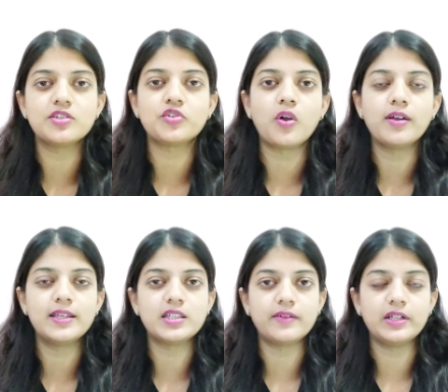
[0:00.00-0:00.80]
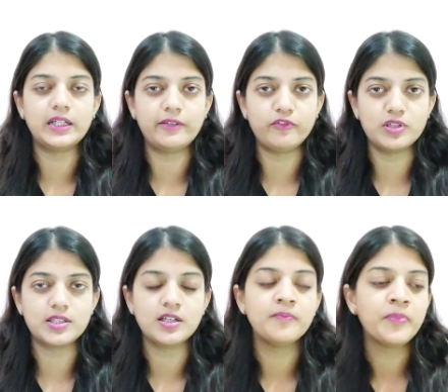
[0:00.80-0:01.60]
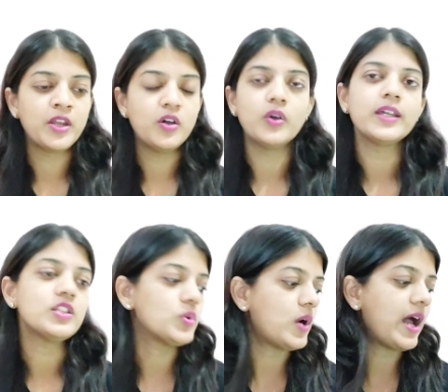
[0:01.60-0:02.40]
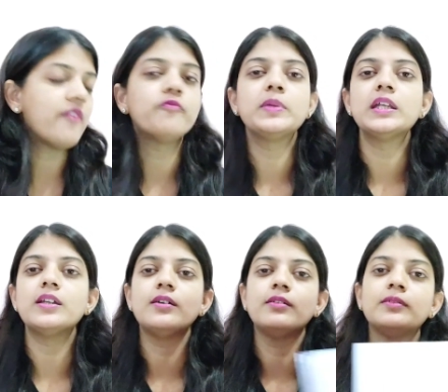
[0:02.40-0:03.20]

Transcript: strong in Java 8 first. Okay, so I have been